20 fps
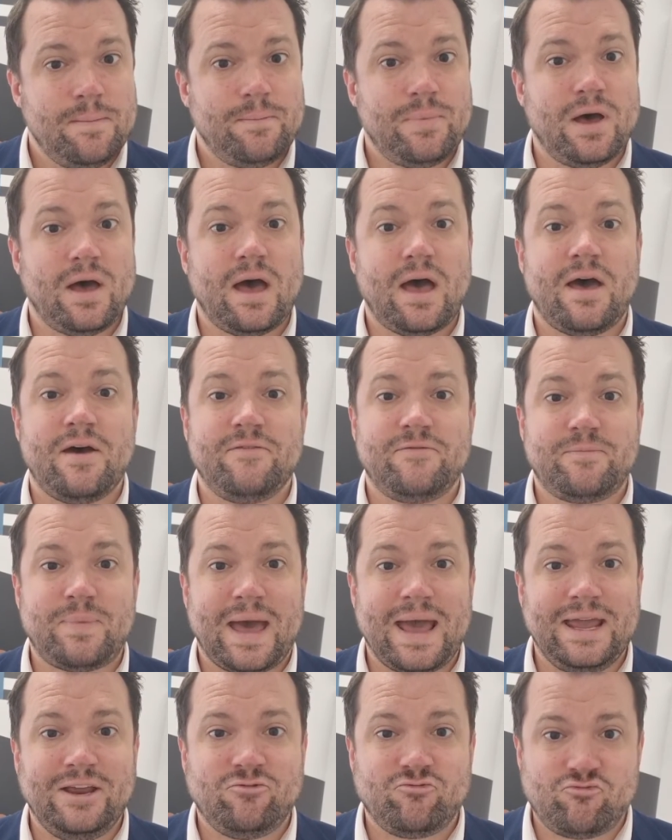but have
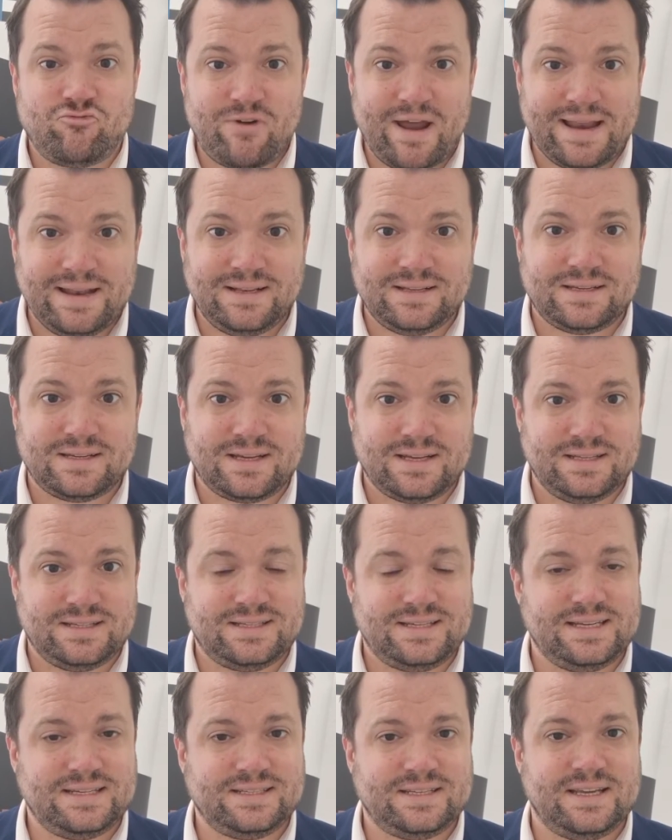paid rent
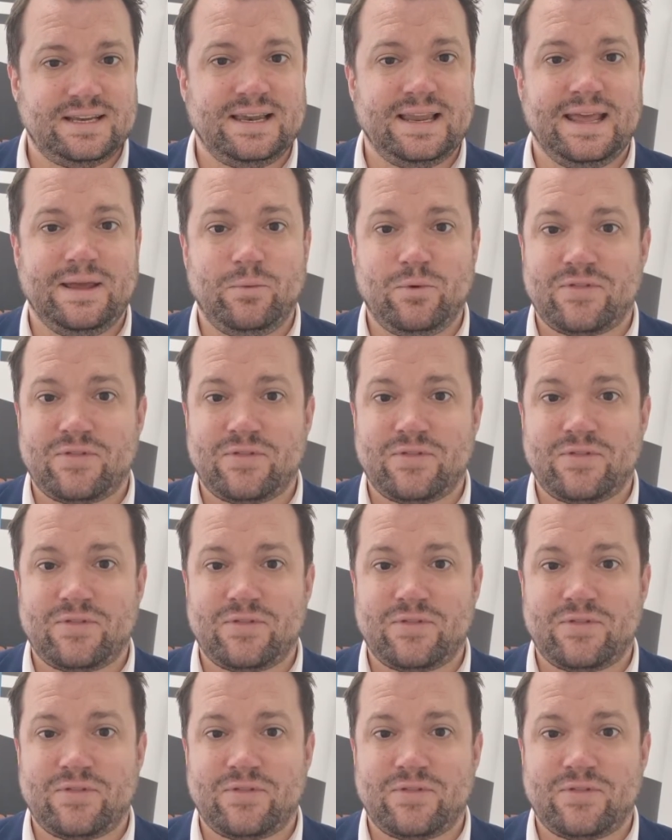consistently